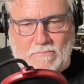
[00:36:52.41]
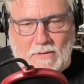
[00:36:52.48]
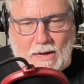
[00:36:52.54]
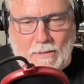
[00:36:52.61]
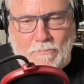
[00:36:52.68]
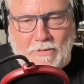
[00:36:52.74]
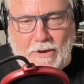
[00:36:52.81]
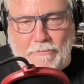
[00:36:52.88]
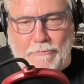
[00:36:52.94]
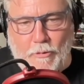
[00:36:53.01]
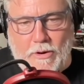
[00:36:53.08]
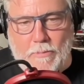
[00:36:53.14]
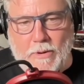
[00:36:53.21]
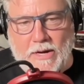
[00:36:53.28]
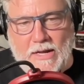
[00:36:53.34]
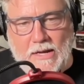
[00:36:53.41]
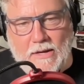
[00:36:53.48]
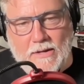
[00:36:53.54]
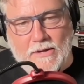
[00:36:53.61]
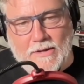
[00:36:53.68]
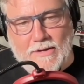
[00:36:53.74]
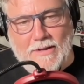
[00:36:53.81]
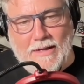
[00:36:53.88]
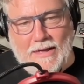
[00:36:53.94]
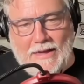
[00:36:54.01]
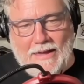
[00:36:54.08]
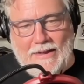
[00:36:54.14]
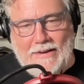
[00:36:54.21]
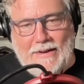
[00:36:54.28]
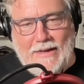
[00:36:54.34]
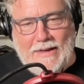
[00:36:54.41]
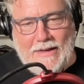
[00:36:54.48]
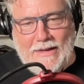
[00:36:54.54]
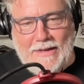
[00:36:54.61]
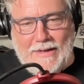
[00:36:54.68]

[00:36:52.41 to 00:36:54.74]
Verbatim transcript: I'm there for you, buddy. And I